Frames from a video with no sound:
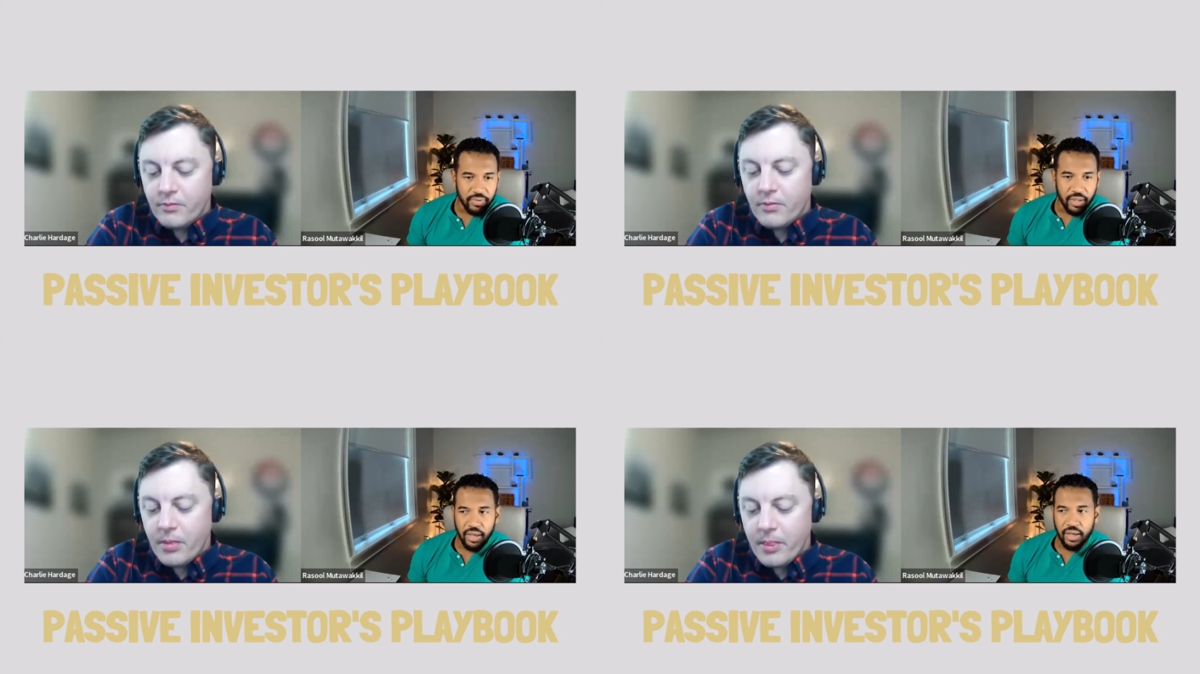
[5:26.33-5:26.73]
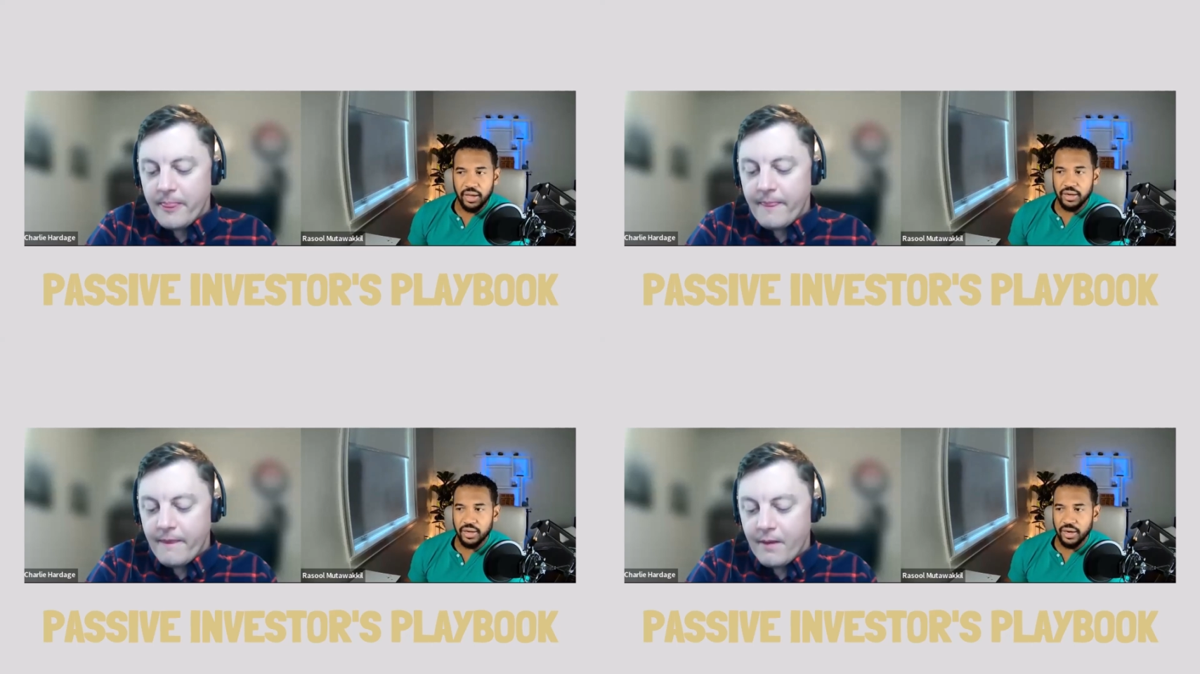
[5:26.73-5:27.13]

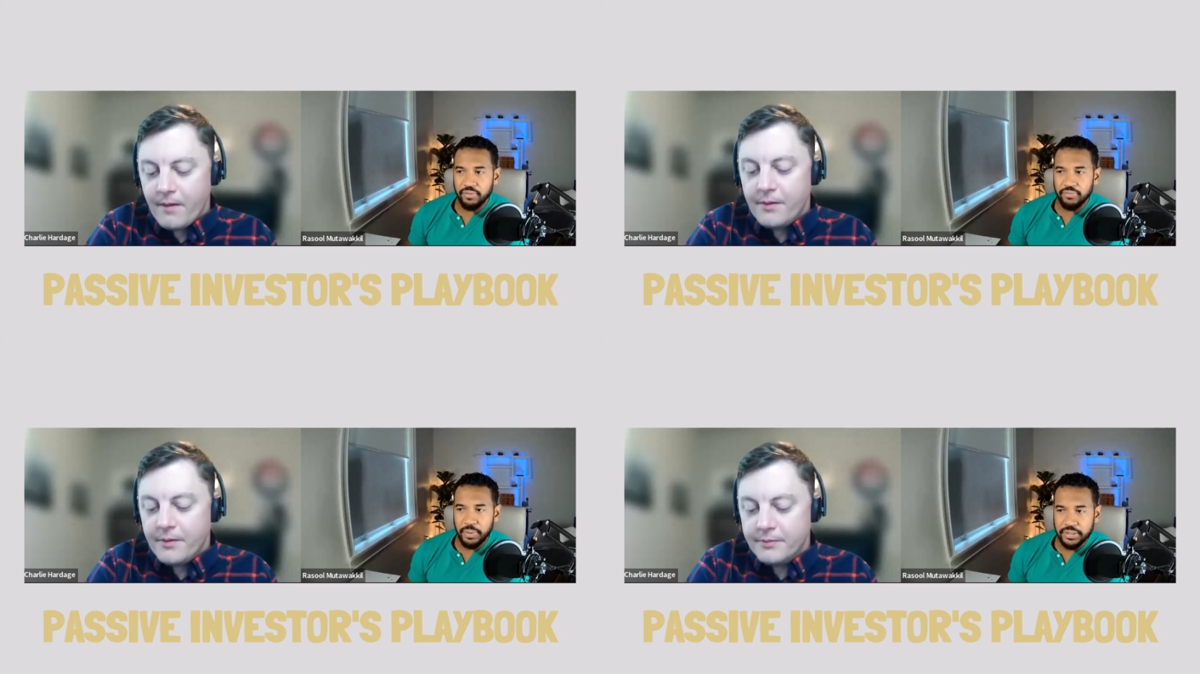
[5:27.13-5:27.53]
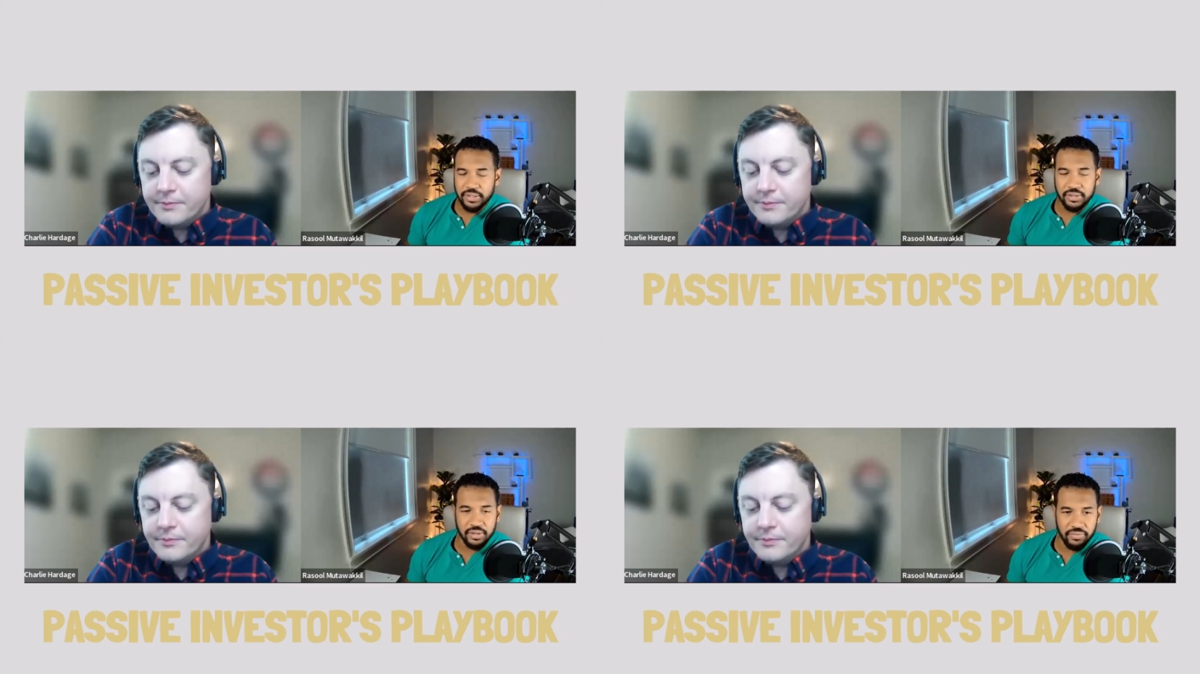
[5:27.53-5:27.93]
Speaker 1: and I
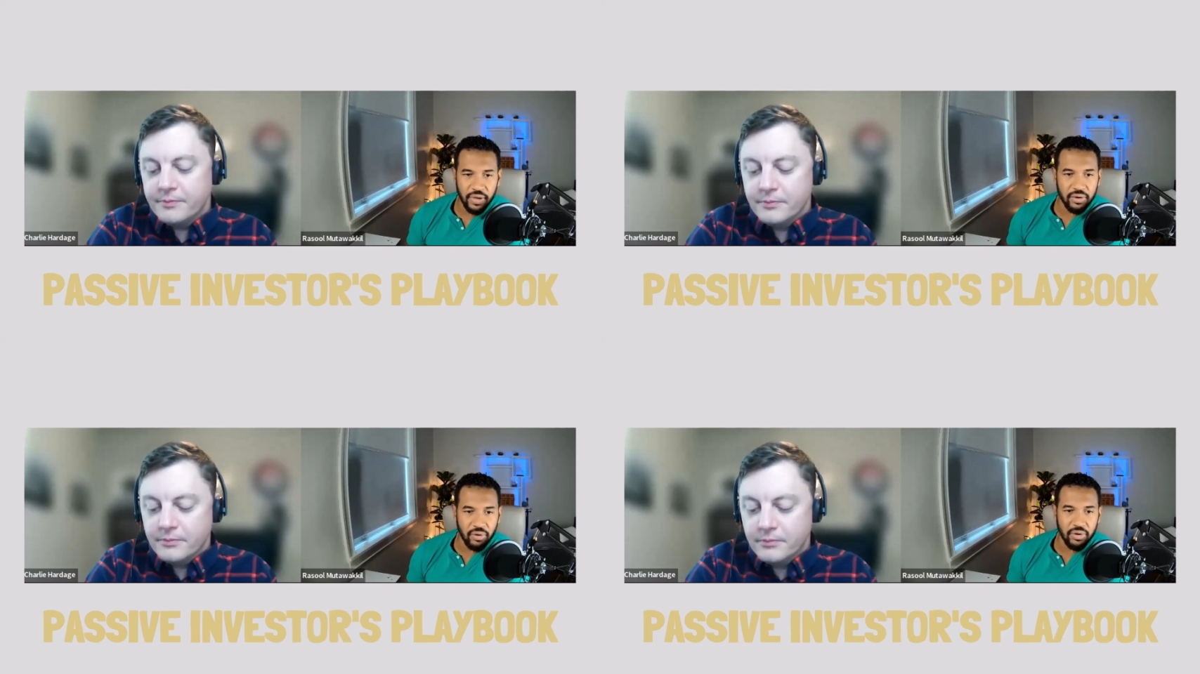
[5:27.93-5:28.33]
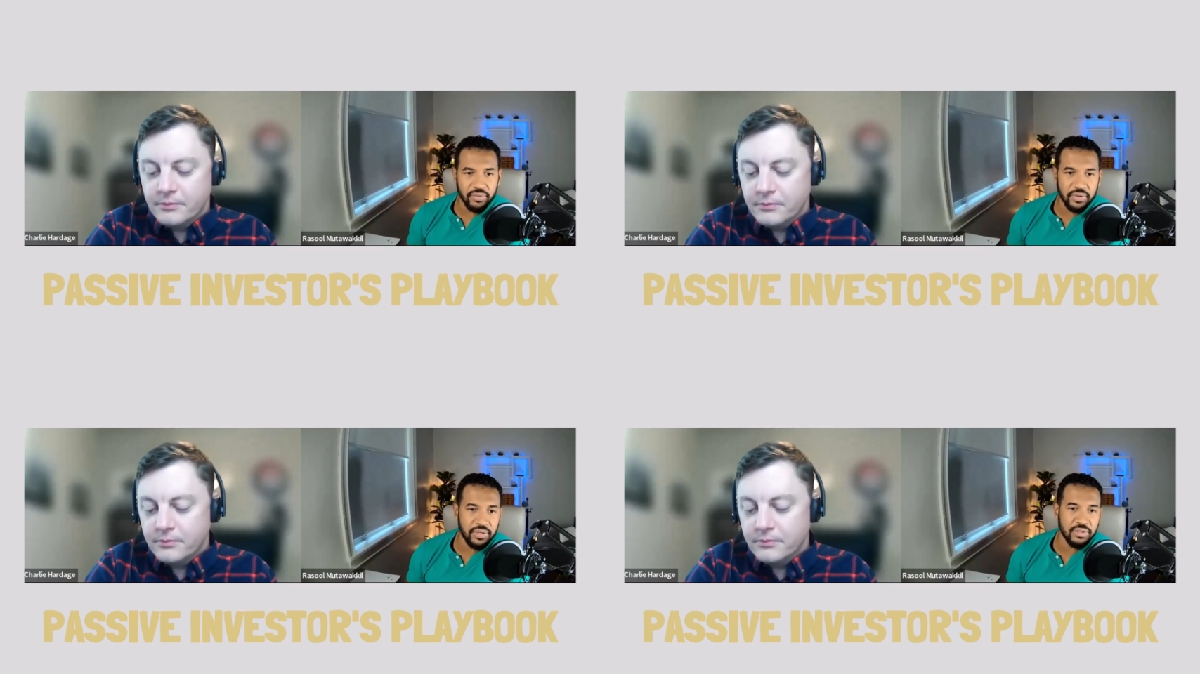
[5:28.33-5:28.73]
basically vet all of
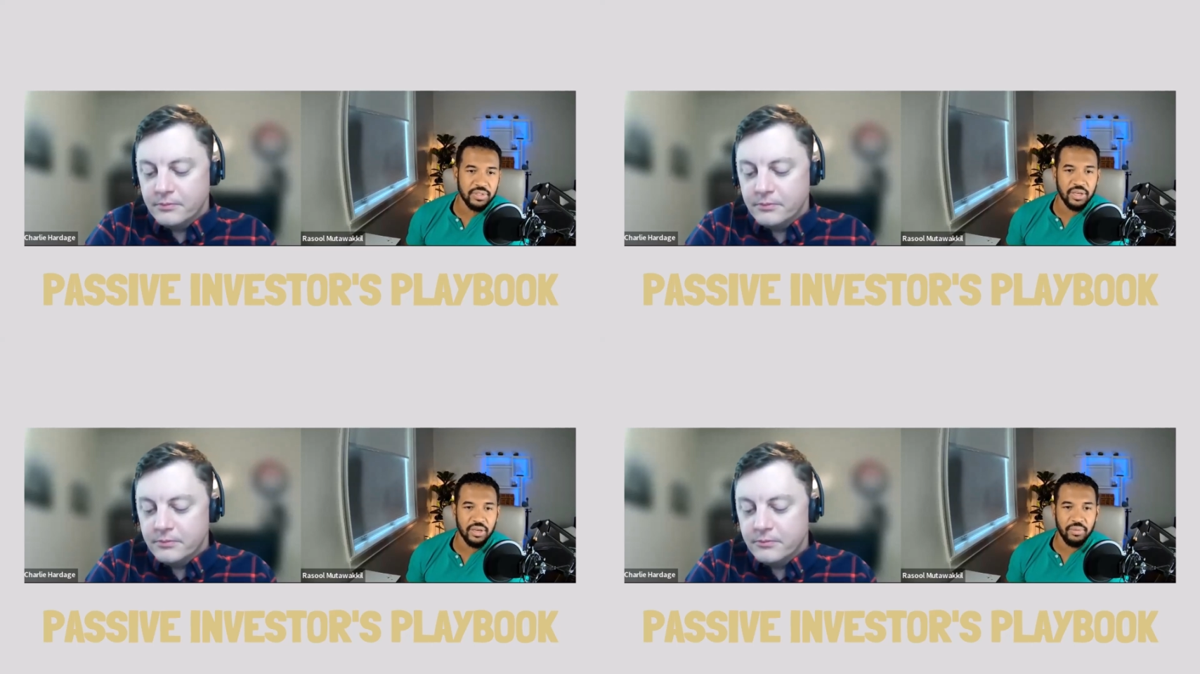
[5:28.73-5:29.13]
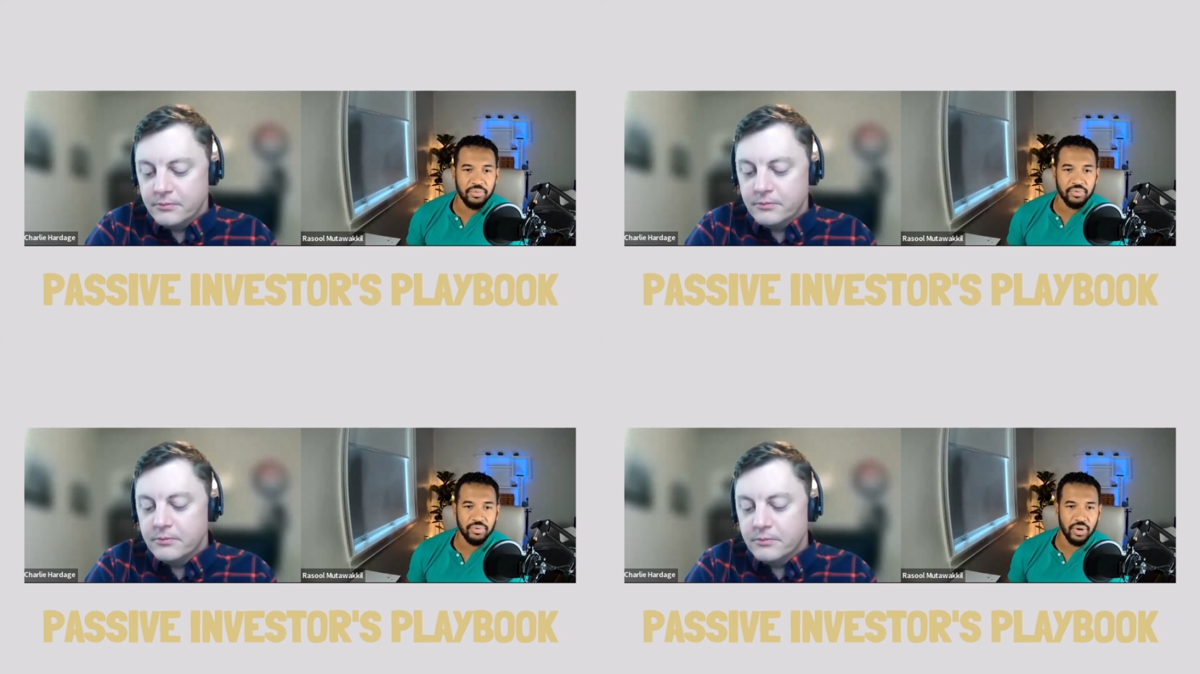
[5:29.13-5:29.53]
the deals that come
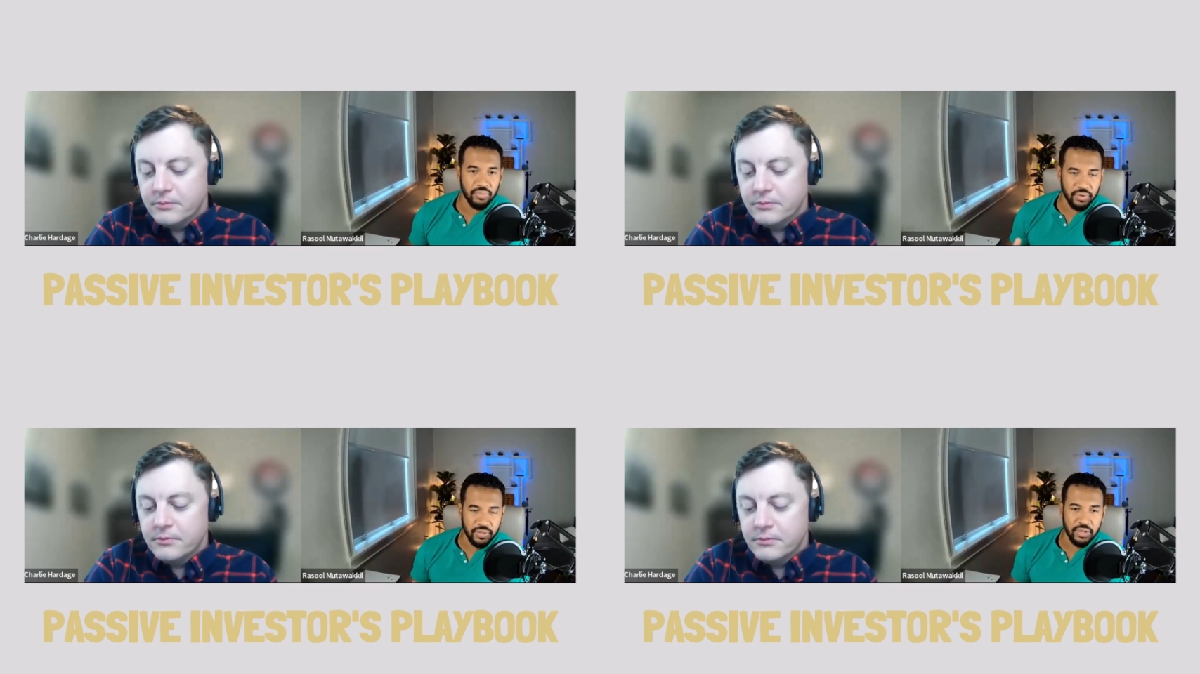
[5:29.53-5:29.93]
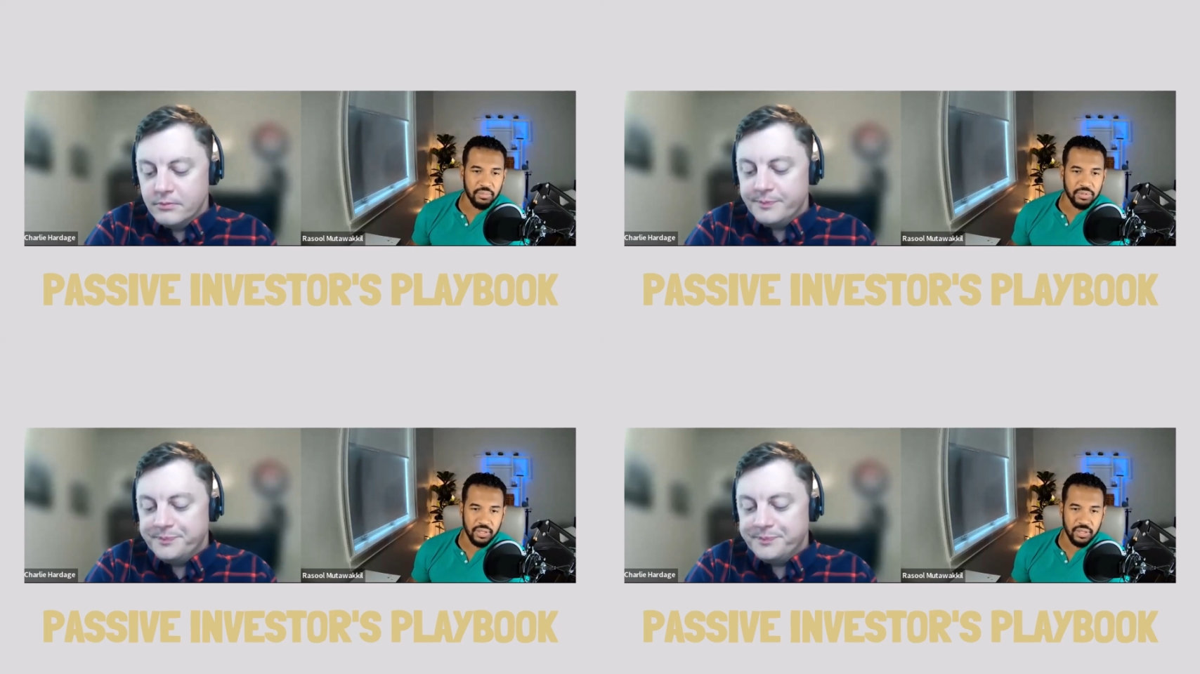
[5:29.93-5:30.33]
through. I run the numbers, the